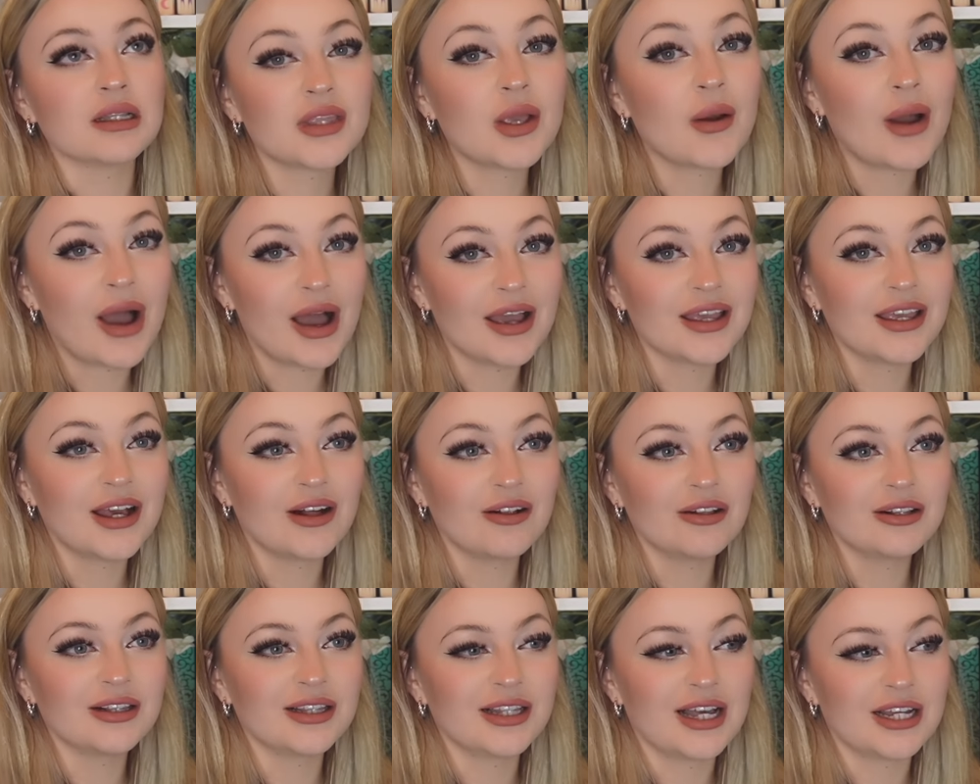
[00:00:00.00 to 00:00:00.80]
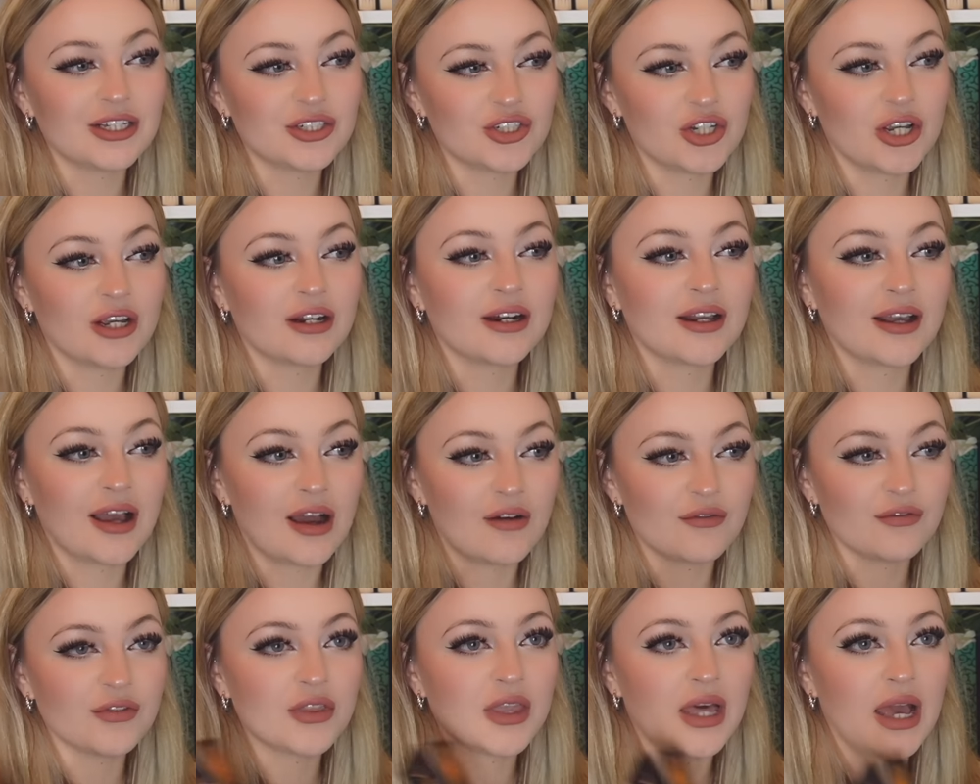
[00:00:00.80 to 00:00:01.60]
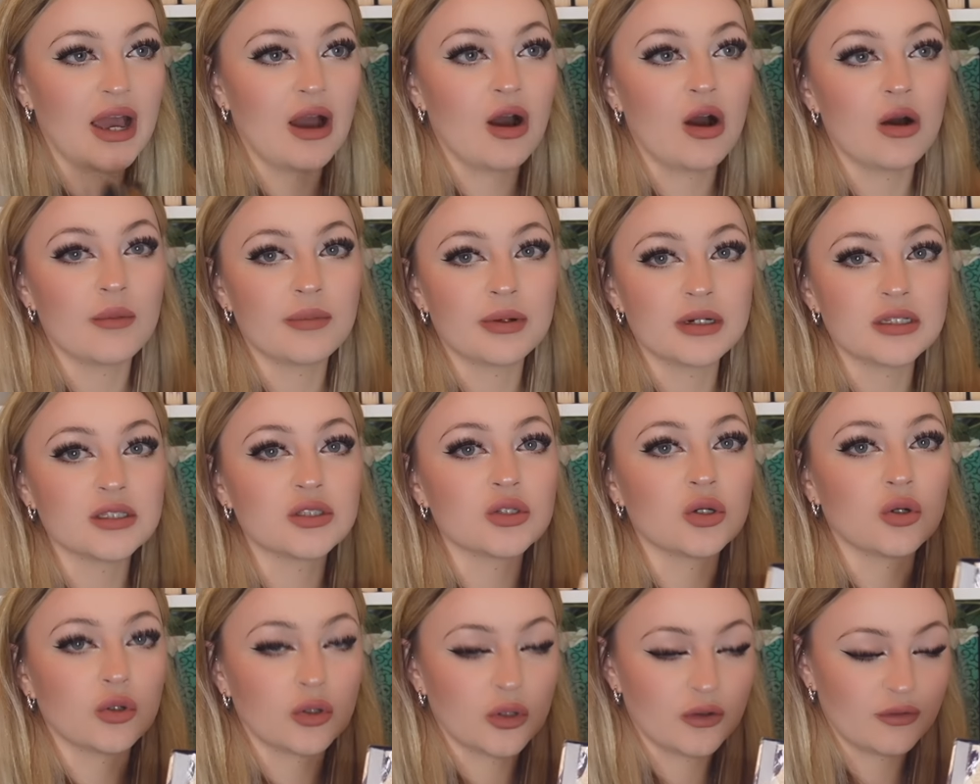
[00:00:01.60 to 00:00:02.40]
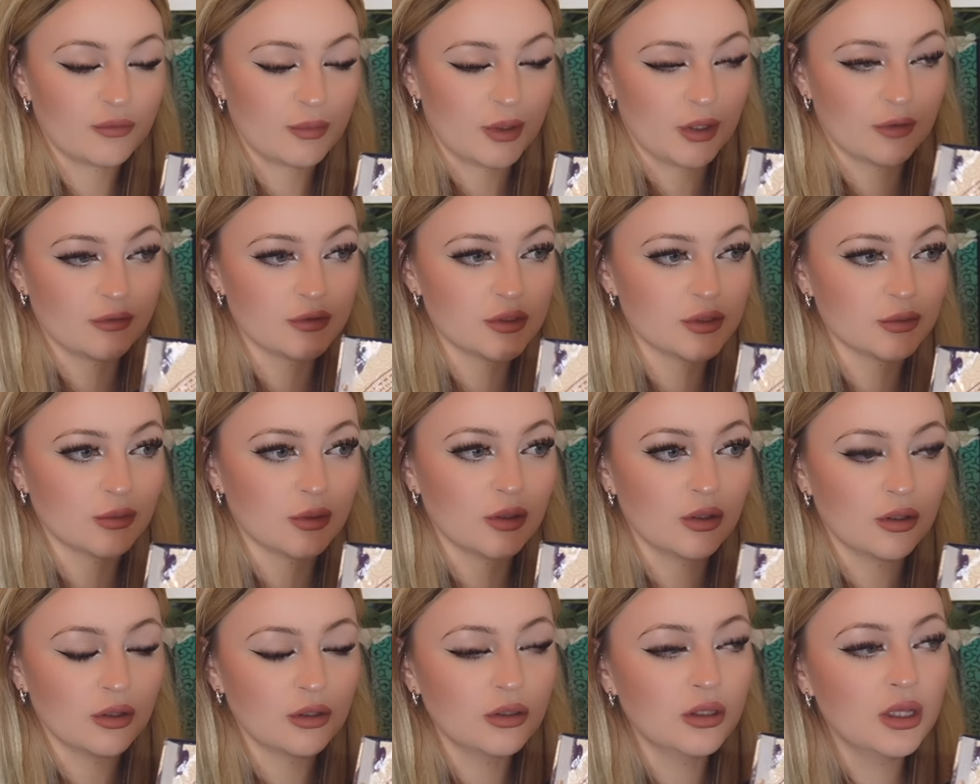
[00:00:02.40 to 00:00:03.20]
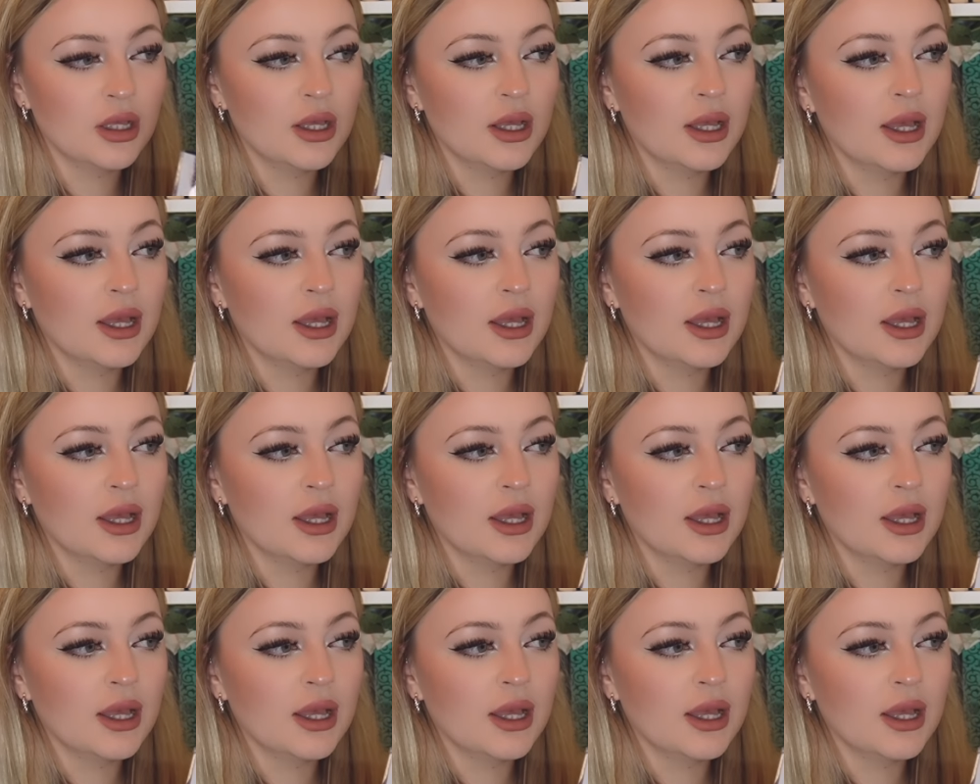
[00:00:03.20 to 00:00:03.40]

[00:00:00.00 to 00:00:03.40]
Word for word: They were at YALC last year and I have their art prints all over my office wall.